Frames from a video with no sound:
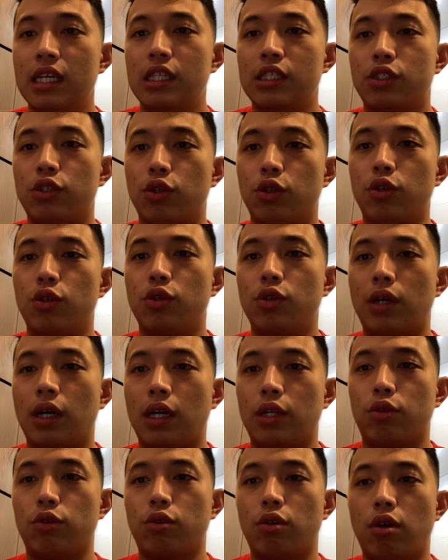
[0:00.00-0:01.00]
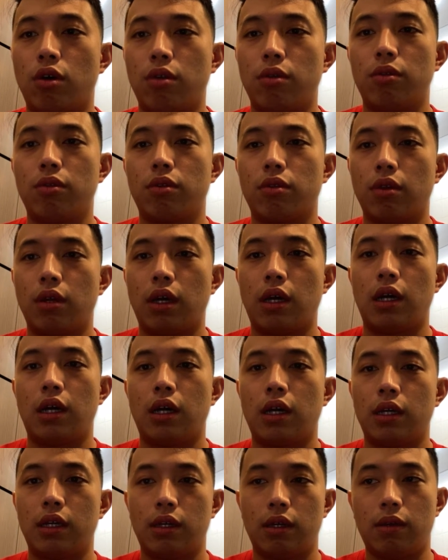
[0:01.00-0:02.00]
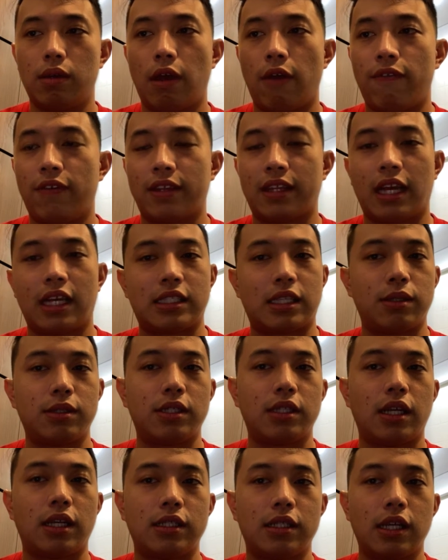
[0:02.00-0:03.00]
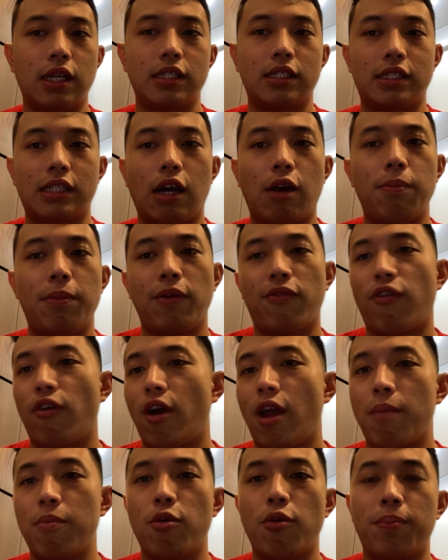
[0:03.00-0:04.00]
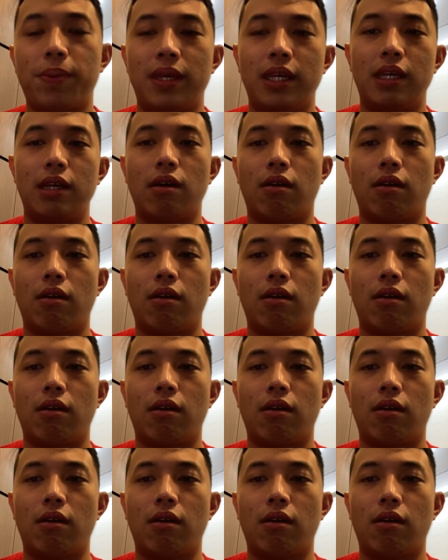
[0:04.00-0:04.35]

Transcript: So do not advertise such as sell before MOP